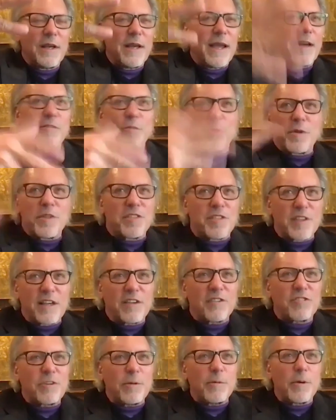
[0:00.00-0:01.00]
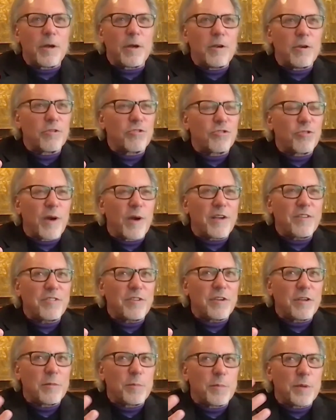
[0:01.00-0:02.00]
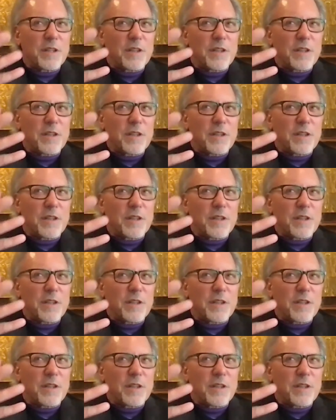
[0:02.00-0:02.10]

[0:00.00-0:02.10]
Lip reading: everyone thinks you're trusted, but